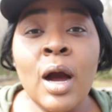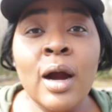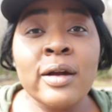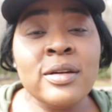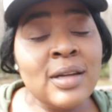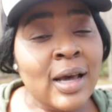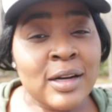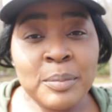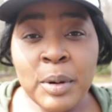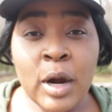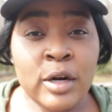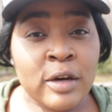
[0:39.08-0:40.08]
are not a
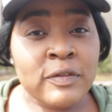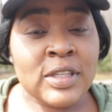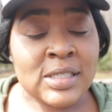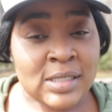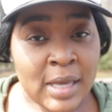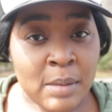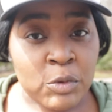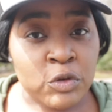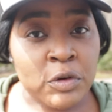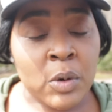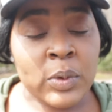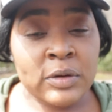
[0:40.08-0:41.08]
part of the same
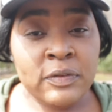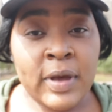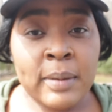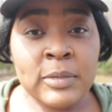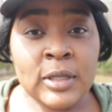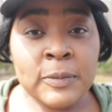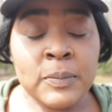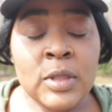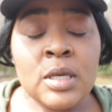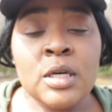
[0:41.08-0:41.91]
growing family.